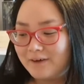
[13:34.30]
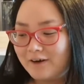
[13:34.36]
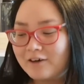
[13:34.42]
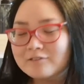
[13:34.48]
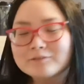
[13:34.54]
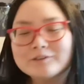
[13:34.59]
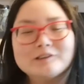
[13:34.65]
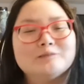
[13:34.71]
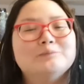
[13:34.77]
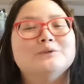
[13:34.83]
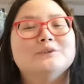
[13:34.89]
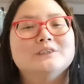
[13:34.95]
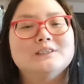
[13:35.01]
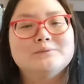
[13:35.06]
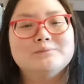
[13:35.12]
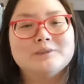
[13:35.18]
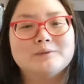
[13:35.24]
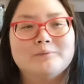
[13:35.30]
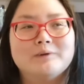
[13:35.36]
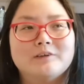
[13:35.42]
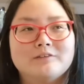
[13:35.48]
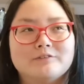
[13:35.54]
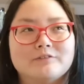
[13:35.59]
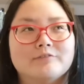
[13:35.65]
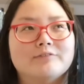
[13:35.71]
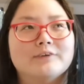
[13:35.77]
Armchair books is much
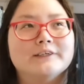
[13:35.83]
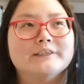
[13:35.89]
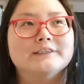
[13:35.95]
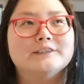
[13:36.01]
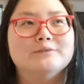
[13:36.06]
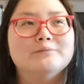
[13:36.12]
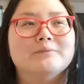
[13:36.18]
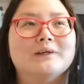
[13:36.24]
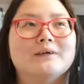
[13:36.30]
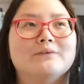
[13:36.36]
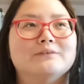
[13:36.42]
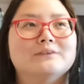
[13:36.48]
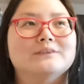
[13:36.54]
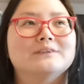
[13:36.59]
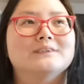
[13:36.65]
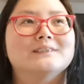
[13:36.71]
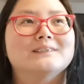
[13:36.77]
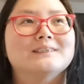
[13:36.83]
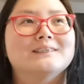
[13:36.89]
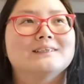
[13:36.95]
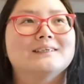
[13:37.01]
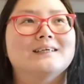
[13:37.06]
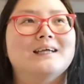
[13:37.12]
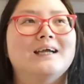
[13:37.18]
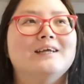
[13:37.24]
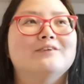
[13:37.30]
better for fiction, but I was
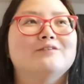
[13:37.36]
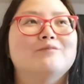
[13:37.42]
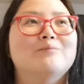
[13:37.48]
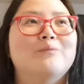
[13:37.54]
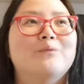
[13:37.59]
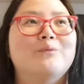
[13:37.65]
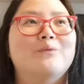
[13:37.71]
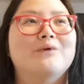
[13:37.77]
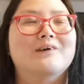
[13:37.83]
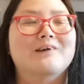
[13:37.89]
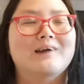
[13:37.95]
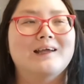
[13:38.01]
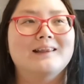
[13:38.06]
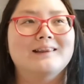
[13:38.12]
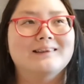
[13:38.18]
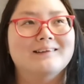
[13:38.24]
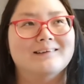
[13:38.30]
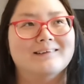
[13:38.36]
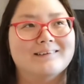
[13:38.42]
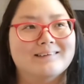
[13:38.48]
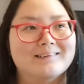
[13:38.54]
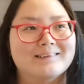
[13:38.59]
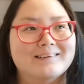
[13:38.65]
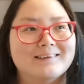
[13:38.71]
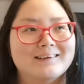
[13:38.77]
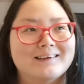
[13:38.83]
kind of more in the
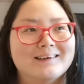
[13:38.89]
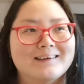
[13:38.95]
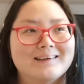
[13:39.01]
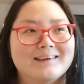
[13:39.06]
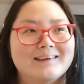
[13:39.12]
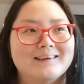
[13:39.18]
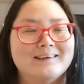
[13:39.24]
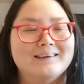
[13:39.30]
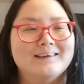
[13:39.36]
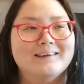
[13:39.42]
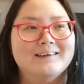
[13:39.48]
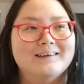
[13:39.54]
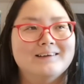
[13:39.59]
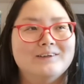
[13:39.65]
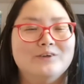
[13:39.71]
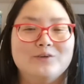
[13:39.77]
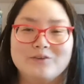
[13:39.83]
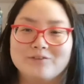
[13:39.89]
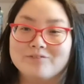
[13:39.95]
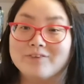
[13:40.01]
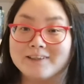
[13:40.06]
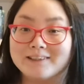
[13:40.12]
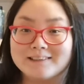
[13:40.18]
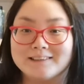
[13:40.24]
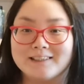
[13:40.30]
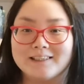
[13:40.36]

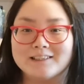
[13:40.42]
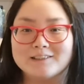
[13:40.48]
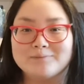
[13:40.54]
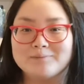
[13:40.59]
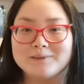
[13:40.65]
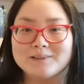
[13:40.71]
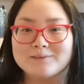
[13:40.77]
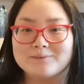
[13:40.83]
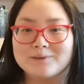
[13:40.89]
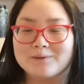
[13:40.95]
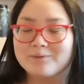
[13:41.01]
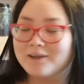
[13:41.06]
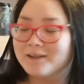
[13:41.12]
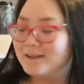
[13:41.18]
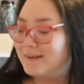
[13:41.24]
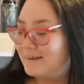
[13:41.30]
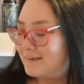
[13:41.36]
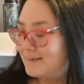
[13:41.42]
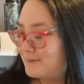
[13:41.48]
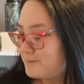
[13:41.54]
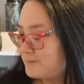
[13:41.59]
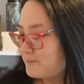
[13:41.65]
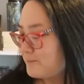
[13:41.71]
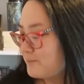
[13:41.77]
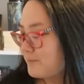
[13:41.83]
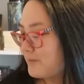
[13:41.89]
non-fiction headspace when I went in.
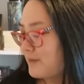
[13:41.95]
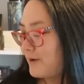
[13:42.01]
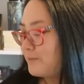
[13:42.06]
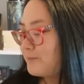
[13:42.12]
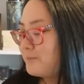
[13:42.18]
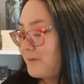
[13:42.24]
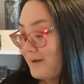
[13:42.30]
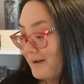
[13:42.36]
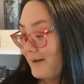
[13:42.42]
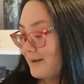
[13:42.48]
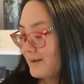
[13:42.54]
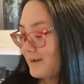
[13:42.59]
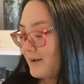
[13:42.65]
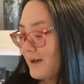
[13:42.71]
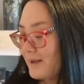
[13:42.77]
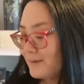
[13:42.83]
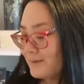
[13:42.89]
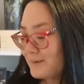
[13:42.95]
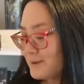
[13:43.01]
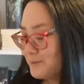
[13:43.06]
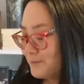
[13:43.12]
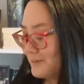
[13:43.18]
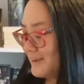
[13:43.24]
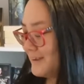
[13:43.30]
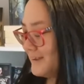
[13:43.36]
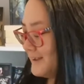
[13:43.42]
But I got some
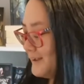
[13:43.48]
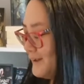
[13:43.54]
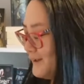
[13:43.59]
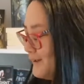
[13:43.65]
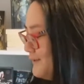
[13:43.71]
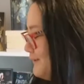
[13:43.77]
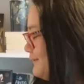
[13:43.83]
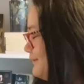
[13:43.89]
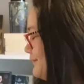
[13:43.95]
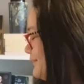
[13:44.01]
really good...